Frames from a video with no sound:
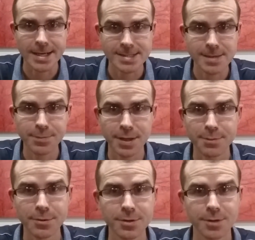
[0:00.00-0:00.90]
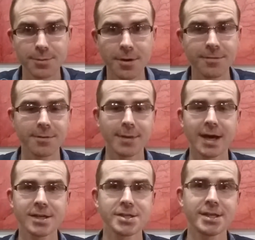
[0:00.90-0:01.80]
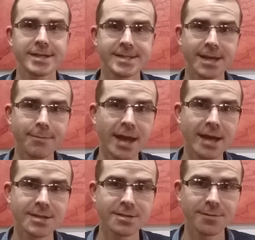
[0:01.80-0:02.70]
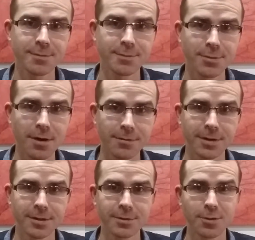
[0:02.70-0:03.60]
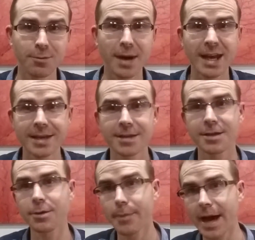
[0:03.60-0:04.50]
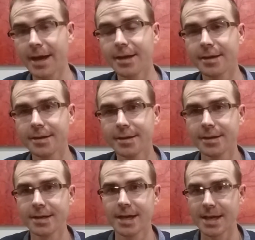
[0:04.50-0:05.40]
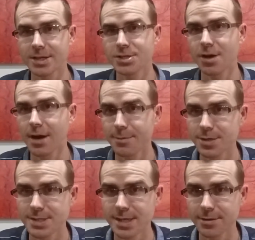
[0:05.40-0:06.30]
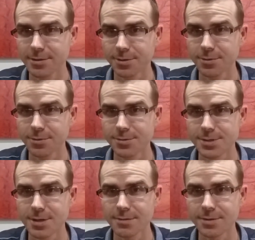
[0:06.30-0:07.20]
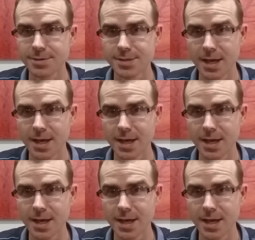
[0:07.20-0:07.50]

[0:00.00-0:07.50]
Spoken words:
Simply put, your profit margin is the amount of profit or money that you make each time you sell a good or service.